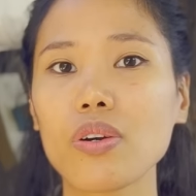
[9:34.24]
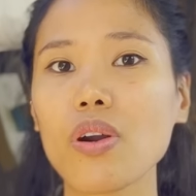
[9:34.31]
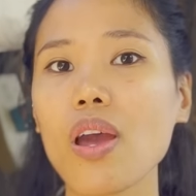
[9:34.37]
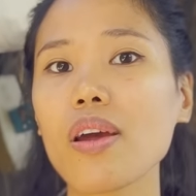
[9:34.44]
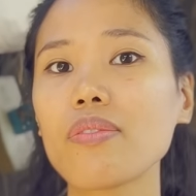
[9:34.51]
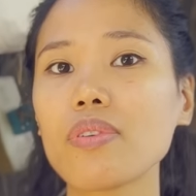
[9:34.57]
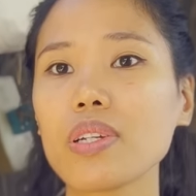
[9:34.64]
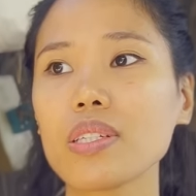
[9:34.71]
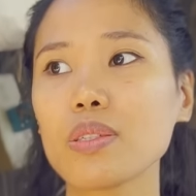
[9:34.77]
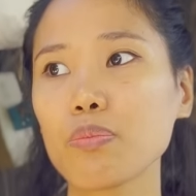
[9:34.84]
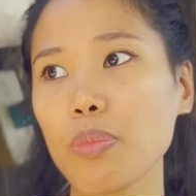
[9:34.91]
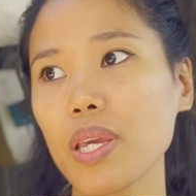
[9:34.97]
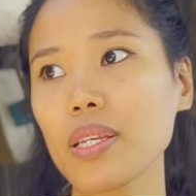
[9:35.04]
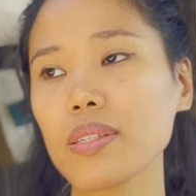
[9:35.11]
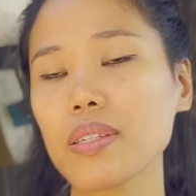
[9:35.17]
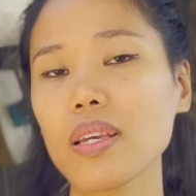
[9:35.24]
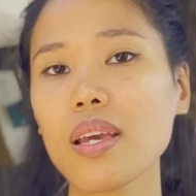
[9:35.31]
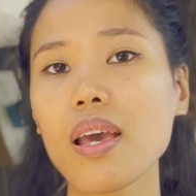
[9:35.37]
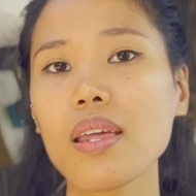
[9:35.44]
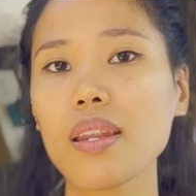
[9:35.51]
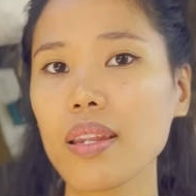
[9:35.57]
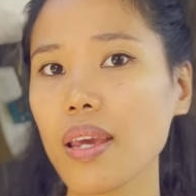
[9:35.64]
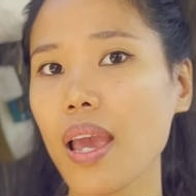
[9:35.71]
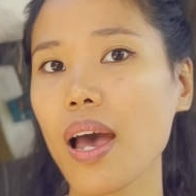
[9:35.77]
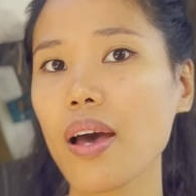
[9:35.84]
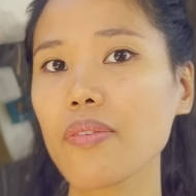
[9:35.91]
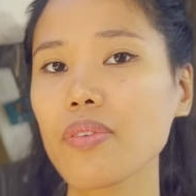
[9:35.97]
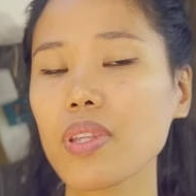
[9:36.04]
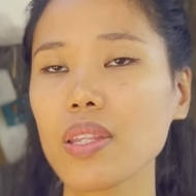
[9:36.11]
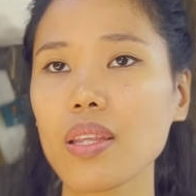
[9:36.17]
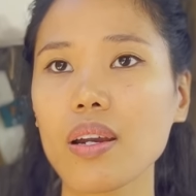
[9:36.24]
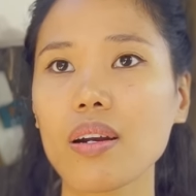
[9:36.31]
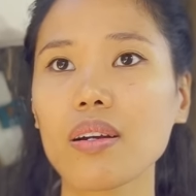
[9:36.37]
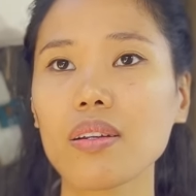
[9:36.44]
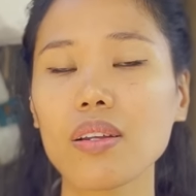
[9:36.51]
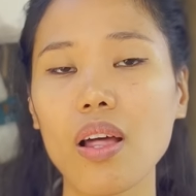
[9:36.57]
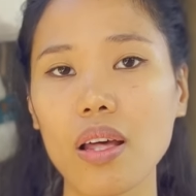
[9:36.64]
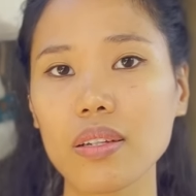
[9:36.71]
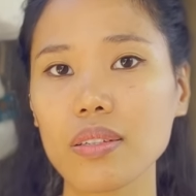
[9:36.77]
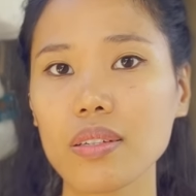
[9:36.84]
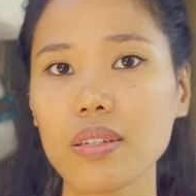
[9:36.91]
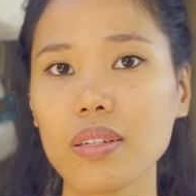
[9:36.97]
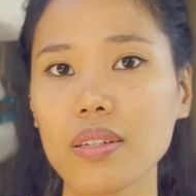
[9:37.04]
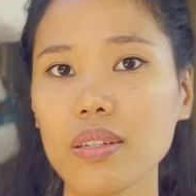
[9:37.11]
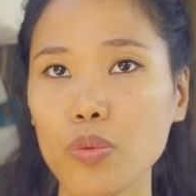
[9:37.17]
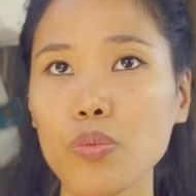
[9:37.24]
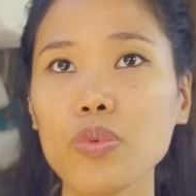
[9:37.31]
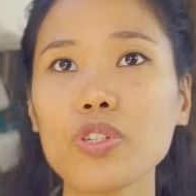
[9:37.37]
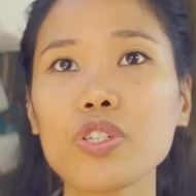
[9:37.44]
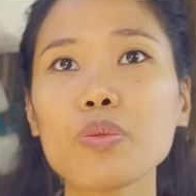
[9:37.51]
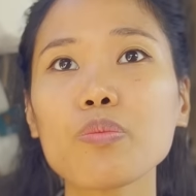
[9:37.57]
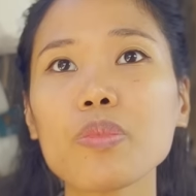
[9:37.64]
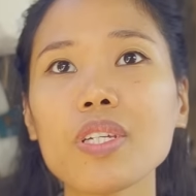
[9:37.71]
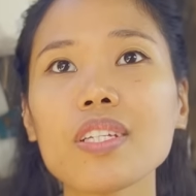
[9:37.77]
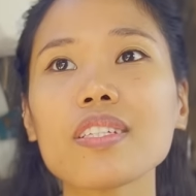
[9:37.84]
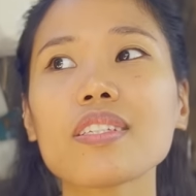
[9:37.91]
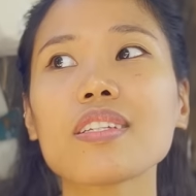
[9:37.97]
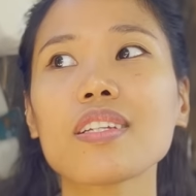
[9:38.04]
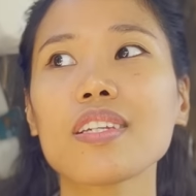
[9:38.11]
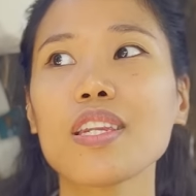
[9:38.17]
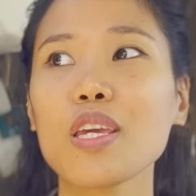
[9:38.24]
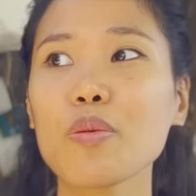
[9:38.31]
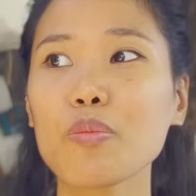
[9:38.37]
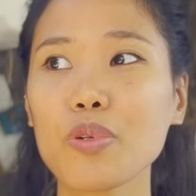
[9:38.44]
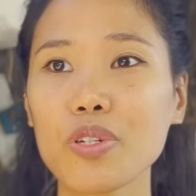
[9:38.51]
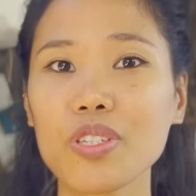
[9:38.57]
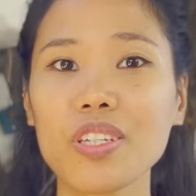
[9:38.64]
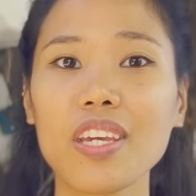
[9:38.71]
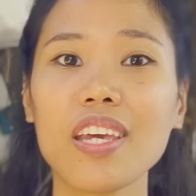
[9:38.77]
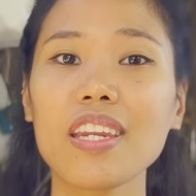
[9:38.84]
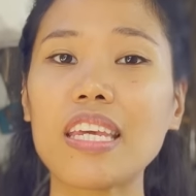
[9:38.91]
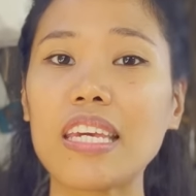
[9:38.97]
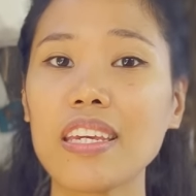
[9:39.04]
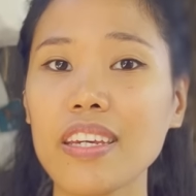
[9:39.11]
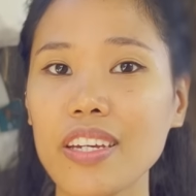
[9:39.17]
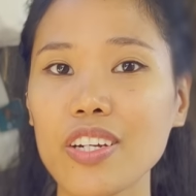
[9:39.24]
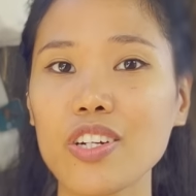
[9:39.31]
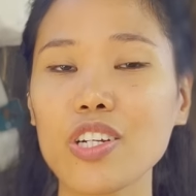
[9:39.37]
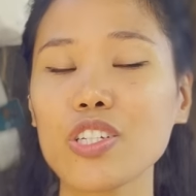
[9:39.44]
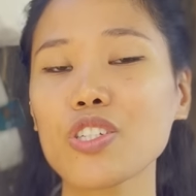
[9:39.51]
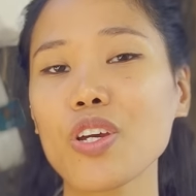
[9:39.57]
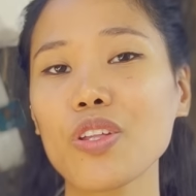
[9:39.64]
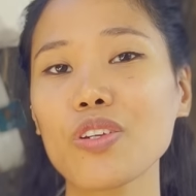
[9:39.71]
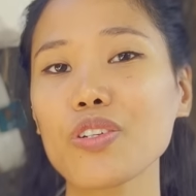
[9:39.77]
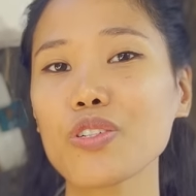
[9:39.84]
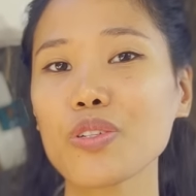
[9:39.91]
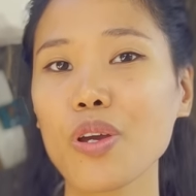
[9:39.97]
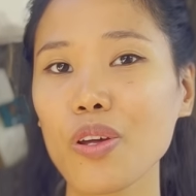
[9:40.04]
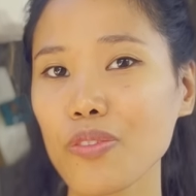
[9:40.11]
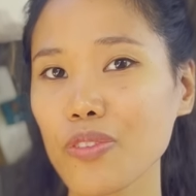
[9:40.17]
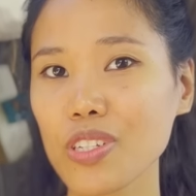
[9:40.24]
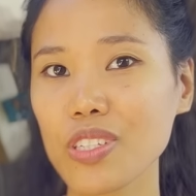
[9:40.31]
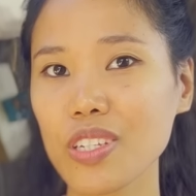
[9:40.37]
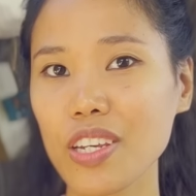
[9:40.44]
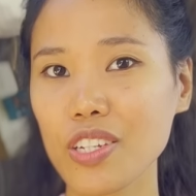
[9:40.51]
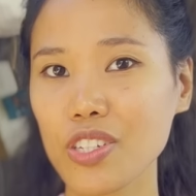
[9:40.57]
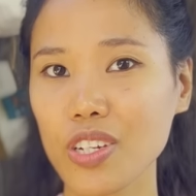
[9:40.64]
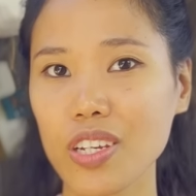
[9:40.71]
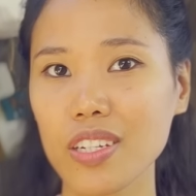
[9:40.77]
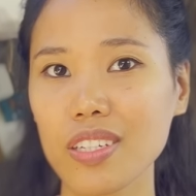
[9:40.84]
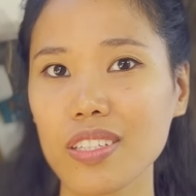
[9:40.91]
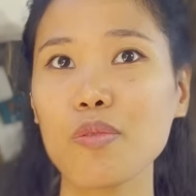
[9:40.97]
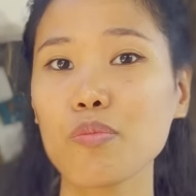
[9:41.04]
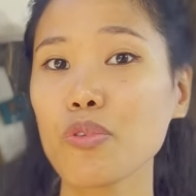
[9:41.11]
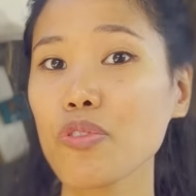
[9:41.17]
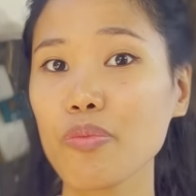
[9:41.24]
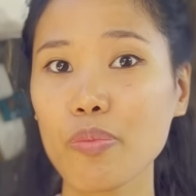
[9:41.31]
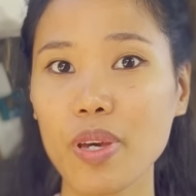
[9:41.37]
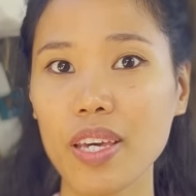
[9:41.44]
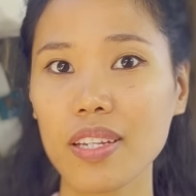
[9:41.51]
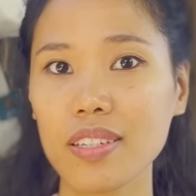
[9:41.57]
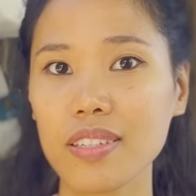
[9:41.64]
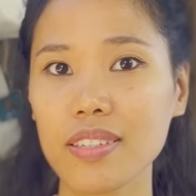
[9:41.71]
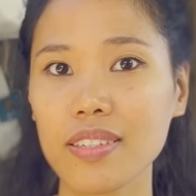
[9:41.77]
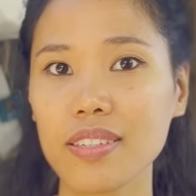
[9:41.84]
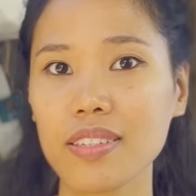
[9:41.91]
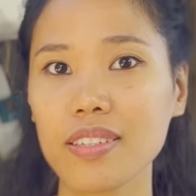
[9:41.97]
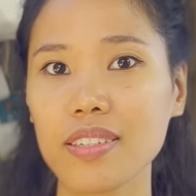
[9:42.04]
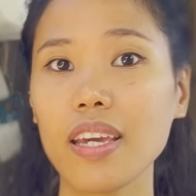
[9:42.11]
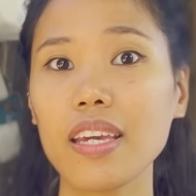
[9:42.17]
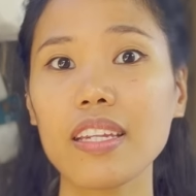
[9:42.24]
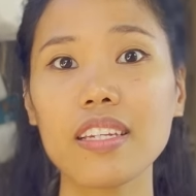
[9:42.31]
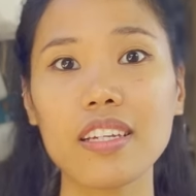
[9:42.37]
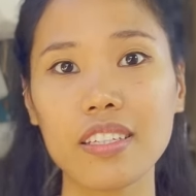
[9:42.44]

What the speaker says: or every space that they have in their lot. Which means that neighbors can hear each other's conversation, movements, and